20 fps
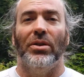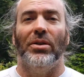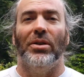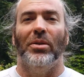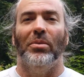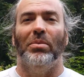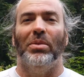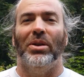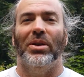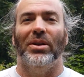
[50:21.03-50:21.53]
to
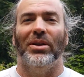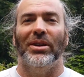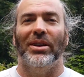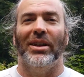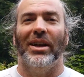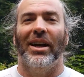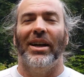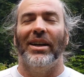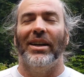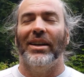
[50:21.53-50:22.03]
build it.
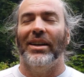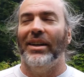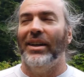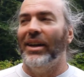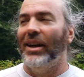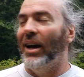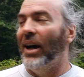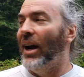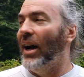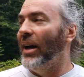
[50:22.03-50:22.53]

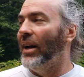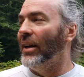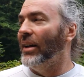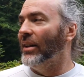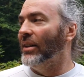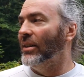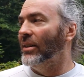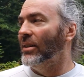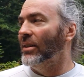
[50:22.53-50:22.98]
I